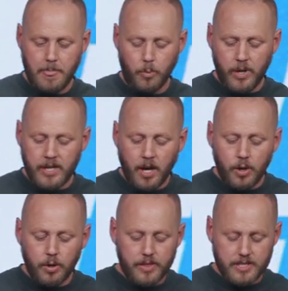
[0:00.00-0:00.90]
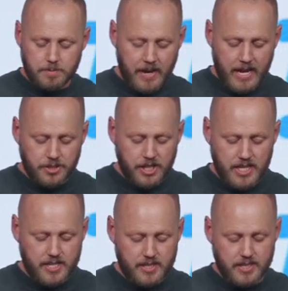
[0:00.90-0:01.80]
We know this man,
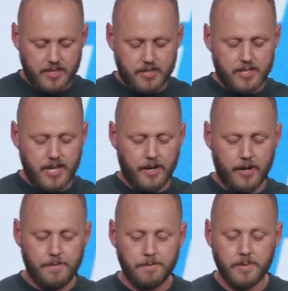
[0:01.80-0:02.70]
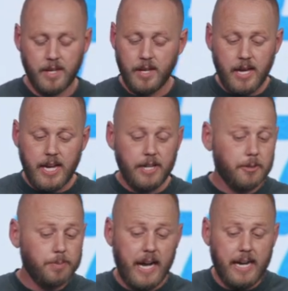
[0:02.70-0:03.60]
Jesus, is a sinner. He
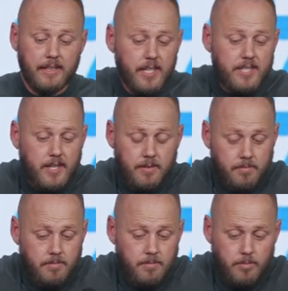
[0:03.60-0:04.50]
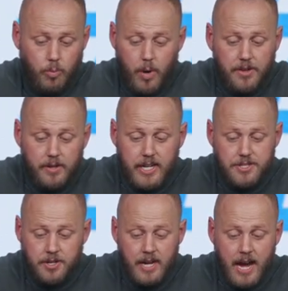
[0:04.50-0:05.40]
replied, listen, whether he is
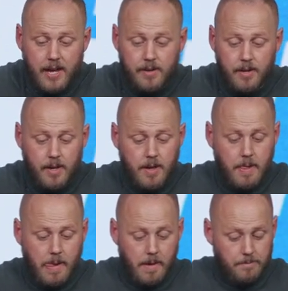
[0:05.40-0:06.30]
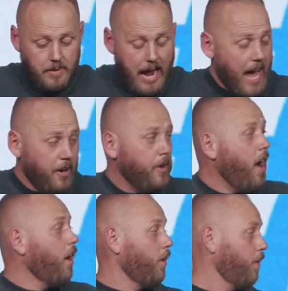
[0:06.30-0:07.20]
or not, I don't
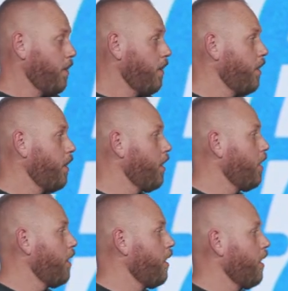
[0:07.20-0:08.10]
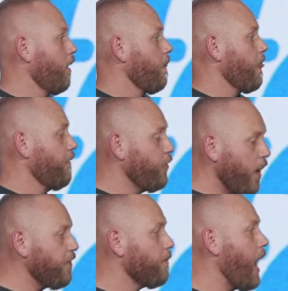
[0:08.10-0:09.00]
know. If you
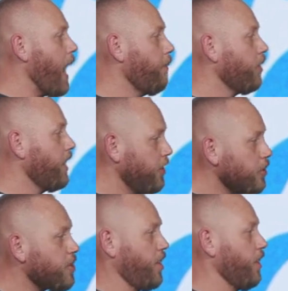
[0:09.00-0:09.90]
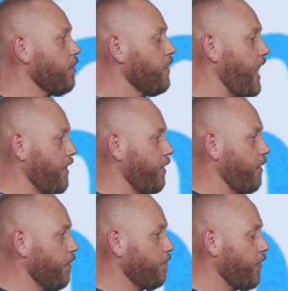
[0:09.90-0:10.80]
have your Bible, can you circle that
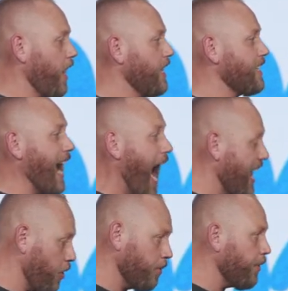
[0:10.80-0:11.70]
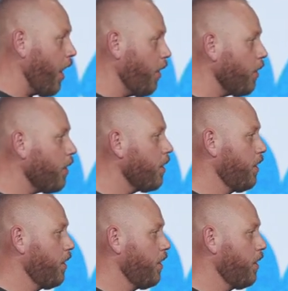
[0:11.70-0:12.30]
phrase, I don't know?